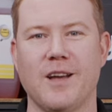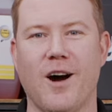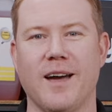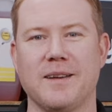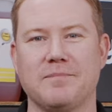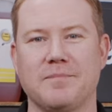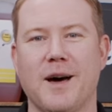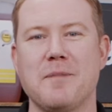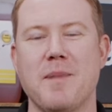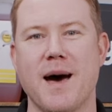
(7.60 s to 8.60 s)
Hi,
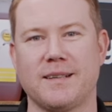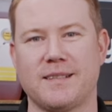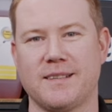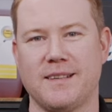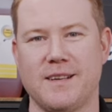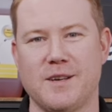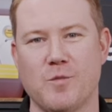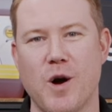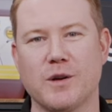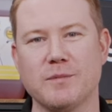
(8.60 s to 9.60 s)
I'm Mat.
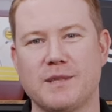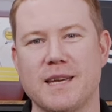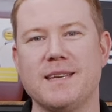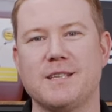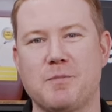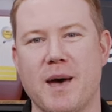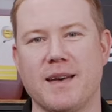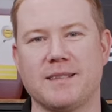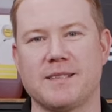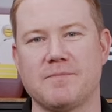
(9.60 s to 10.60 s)
Welcome to
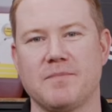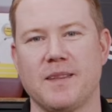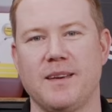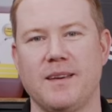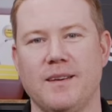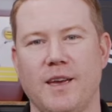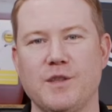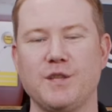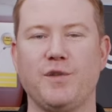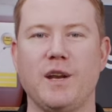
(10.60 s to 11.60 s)
eSpares. In
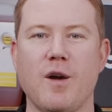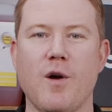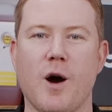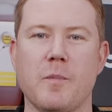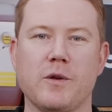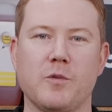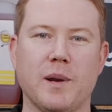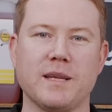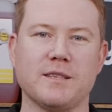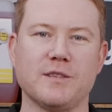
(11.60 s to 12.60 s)
this video, I'll be
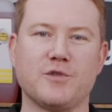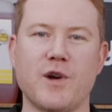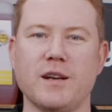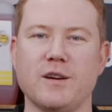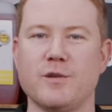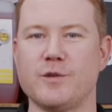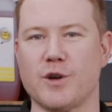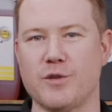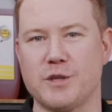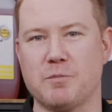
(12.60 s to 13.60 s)
replacing the drain hose
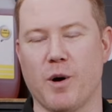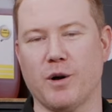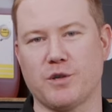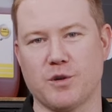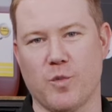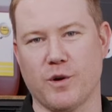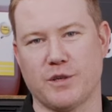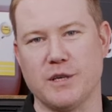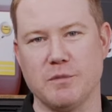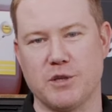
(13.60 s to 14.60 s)
on this Bosch
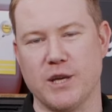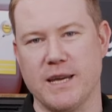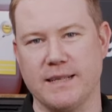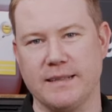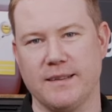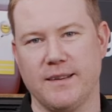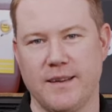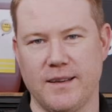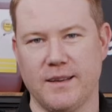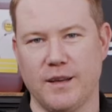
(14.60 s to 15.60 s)
washing machine.
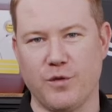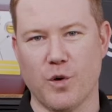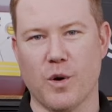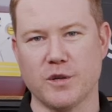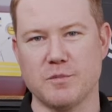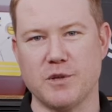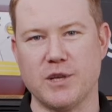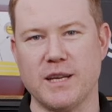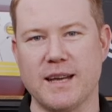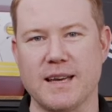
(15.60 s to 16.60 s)
If your washing
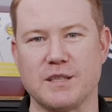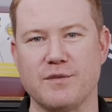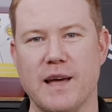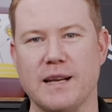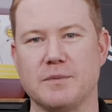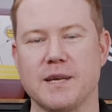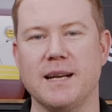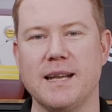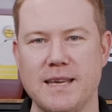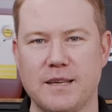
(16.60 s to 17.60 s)
machine has developed a
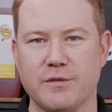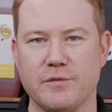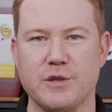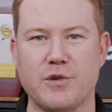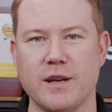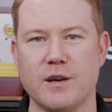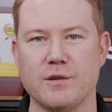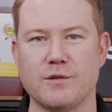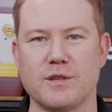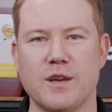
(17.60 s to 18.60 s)
leak from the drain
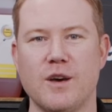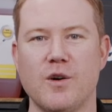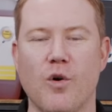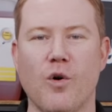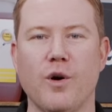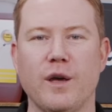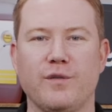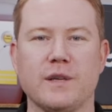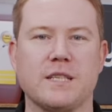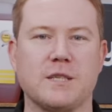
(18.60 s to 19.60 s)
hose, or
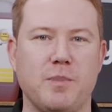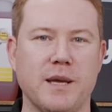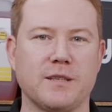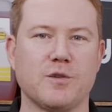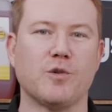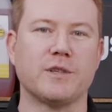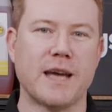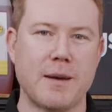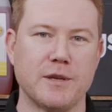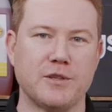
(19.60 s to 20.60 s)
if it's split or
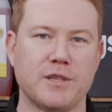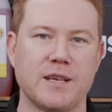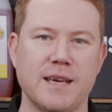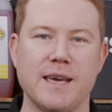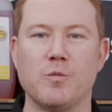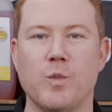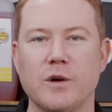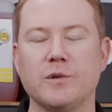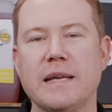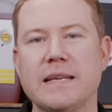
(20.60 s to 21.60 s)
damaged, it
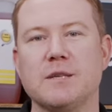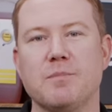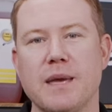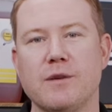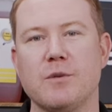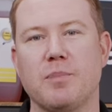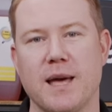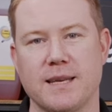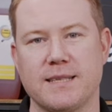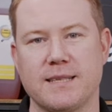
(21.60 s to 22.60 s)
will need to be
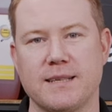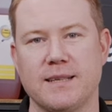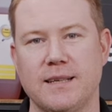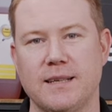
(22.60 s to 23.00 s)
replaced.